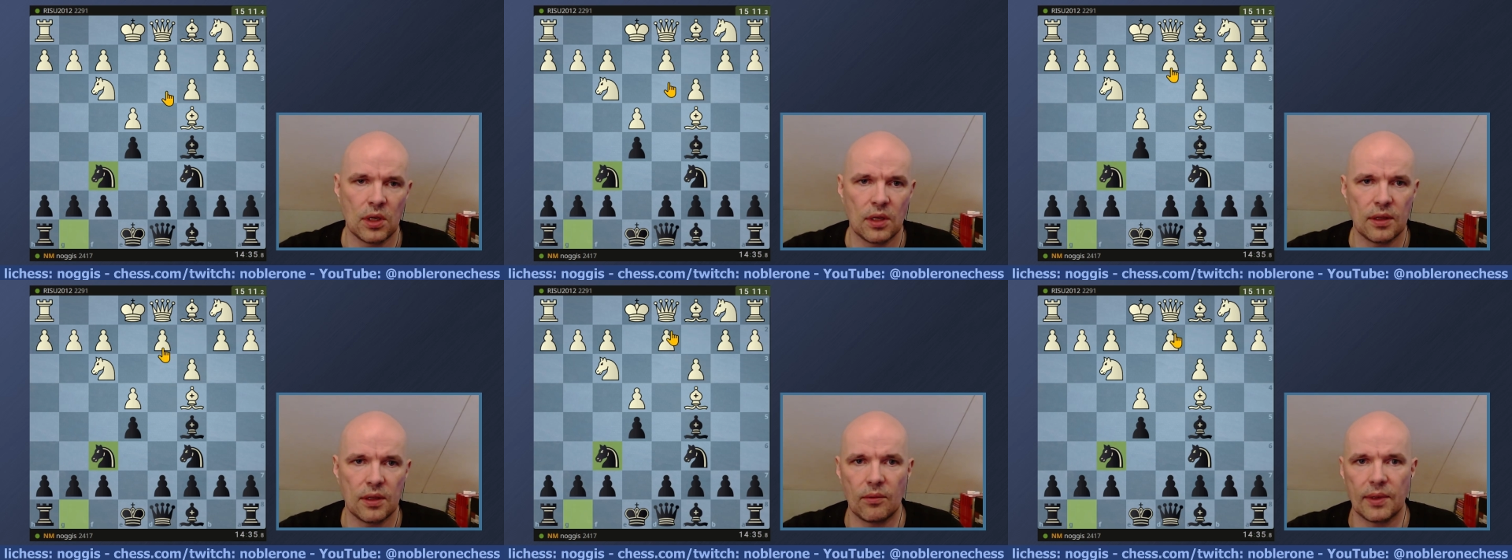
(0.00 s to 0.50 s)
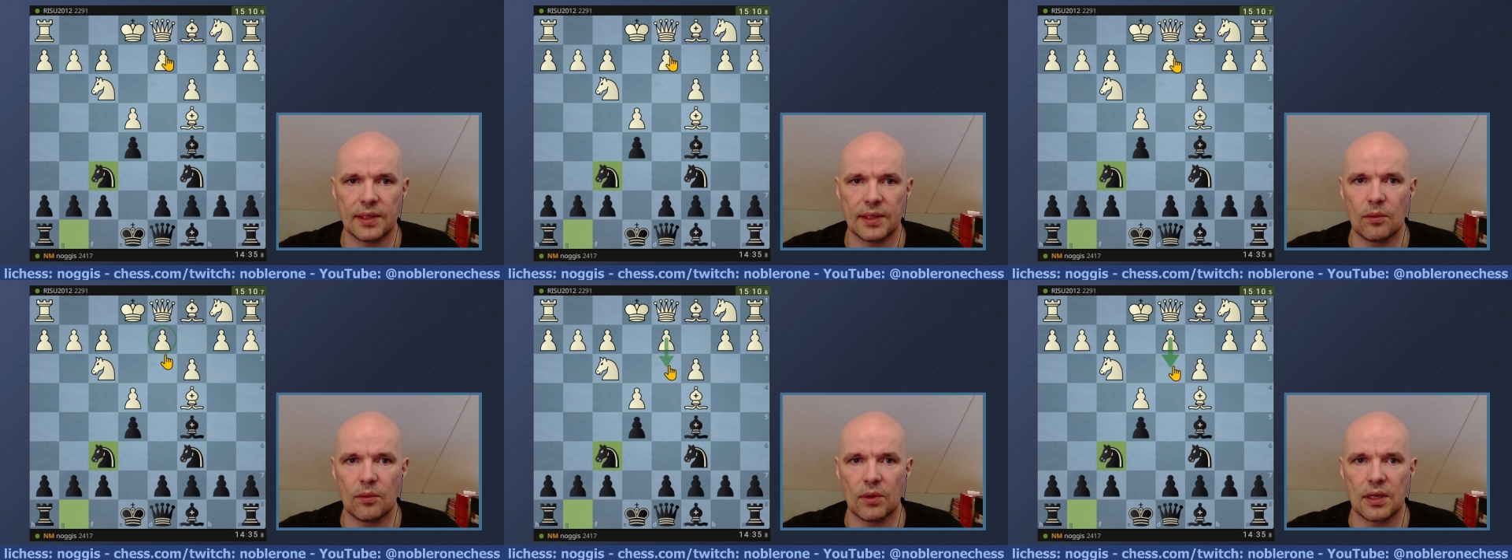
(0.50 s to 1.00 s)
Then we'll
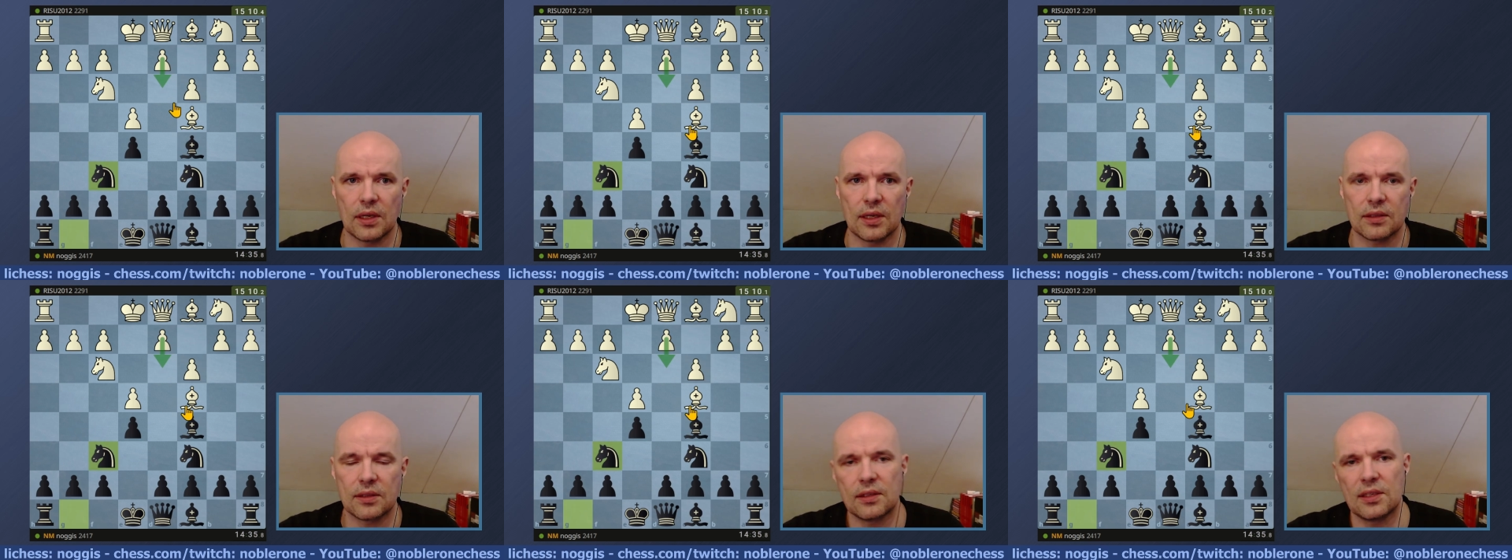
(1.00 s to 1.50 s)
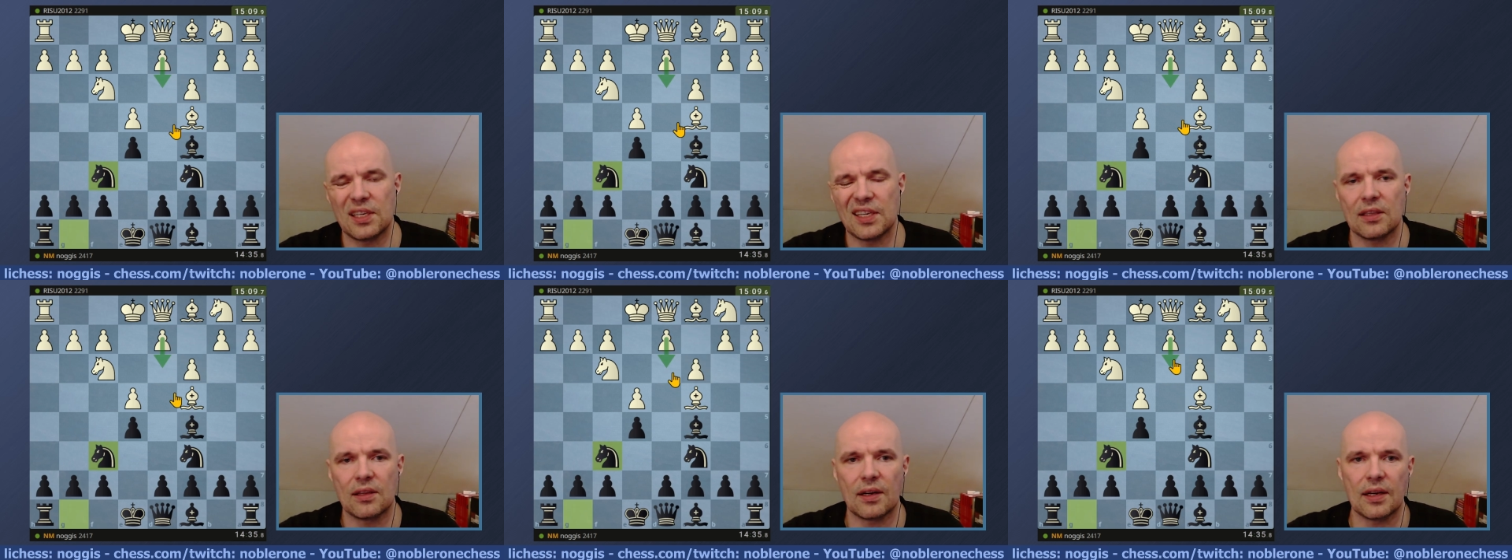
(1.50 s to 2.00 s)
see what he does.
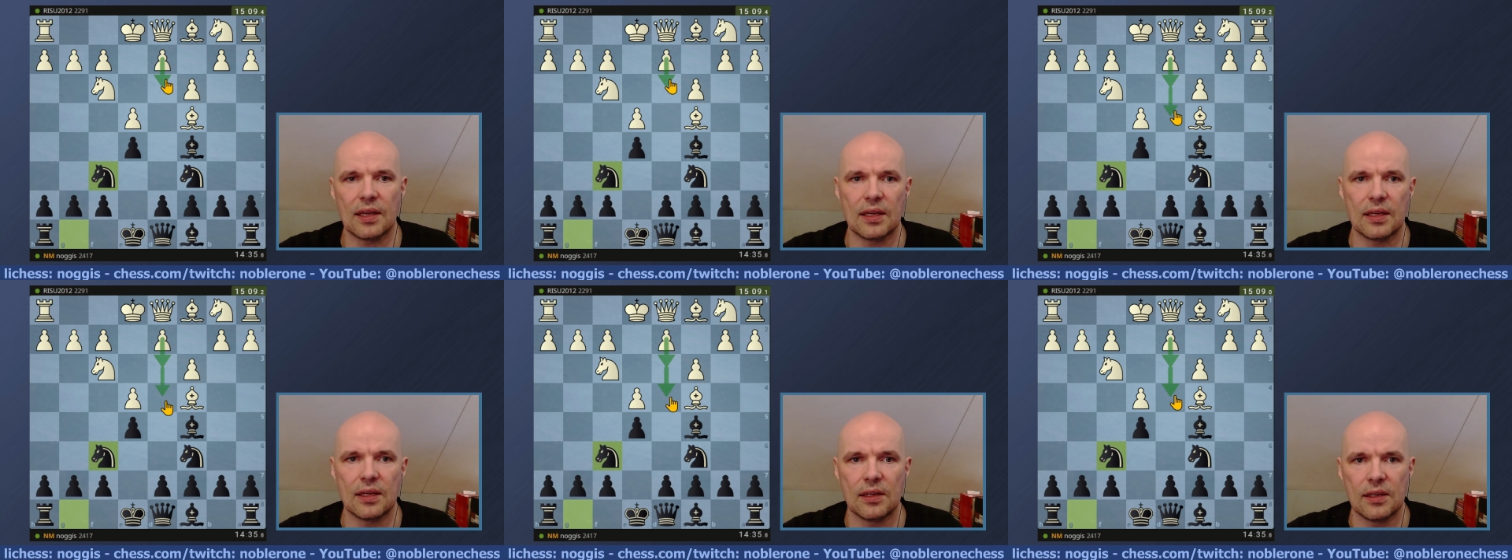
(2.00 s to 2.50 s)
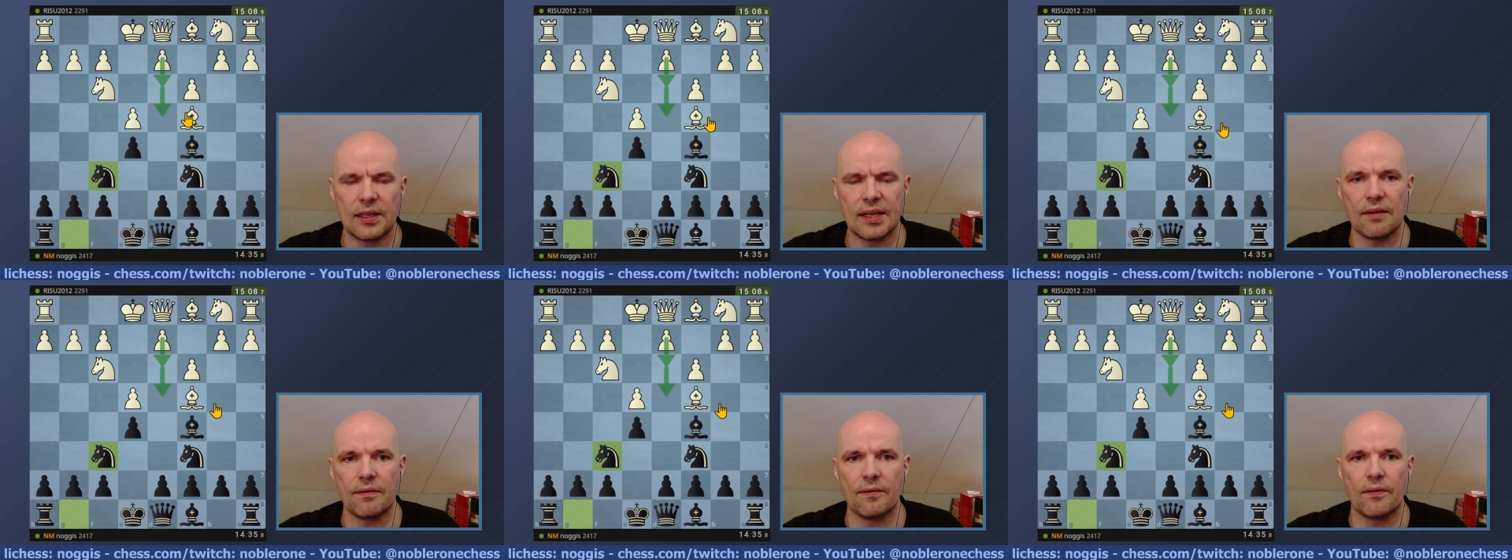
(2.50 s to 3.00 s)
D3,
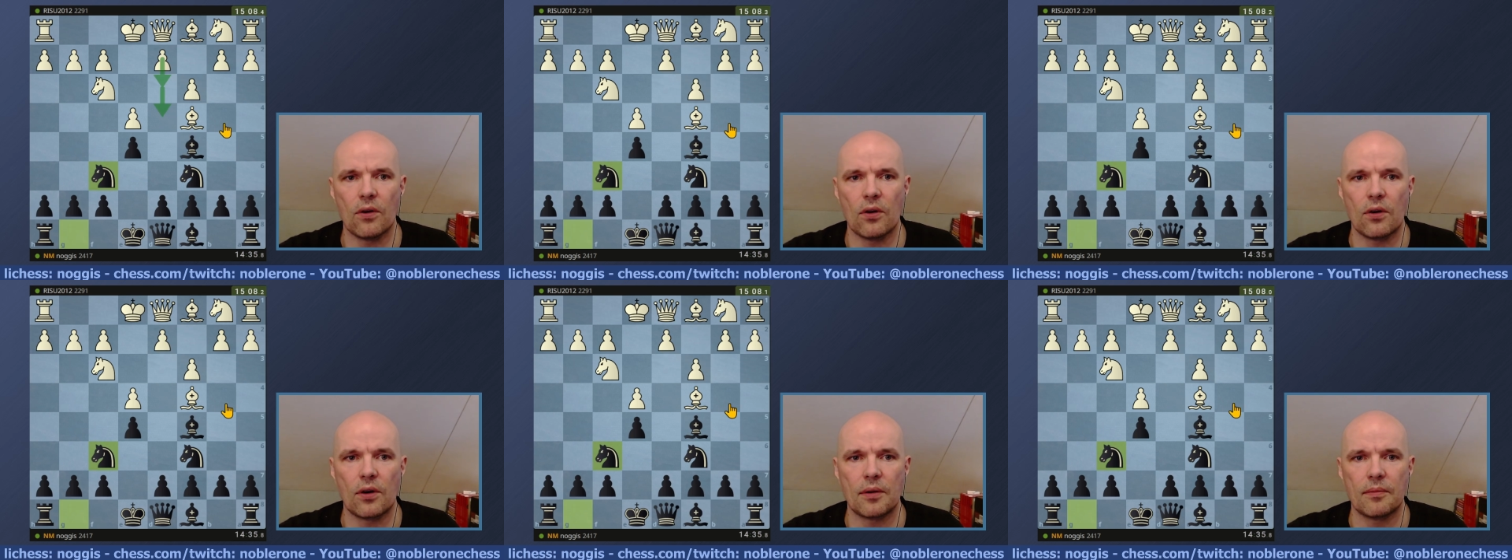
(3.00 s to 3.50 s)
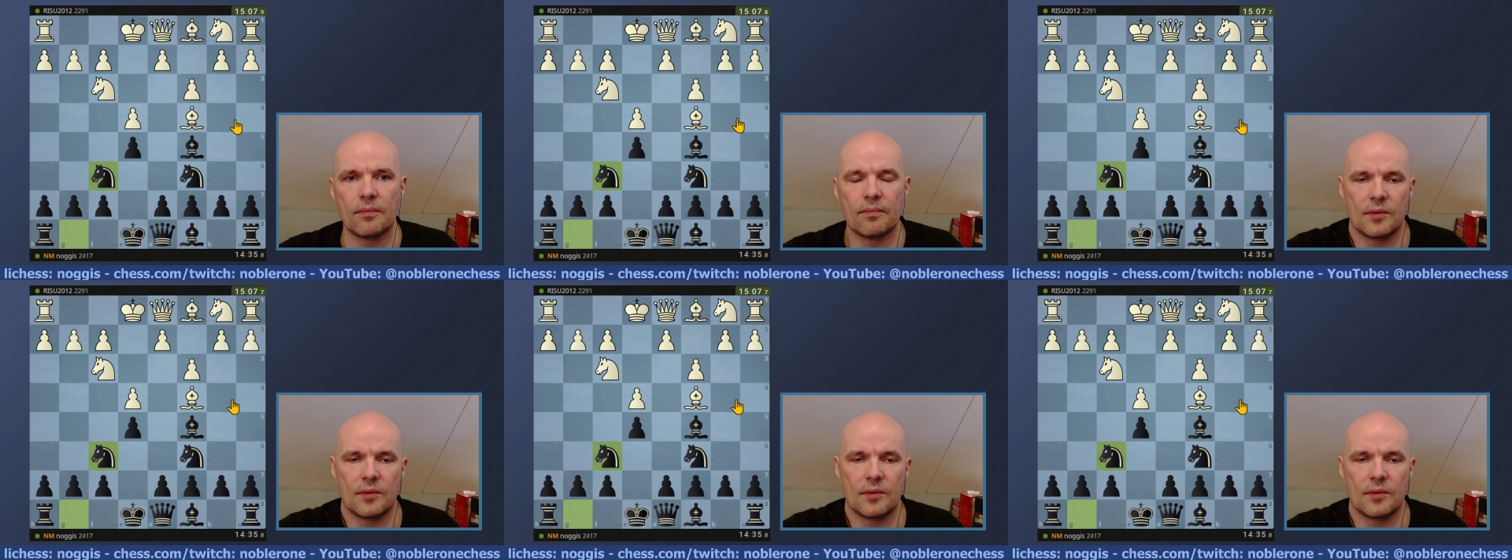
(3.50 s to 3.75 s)
D4,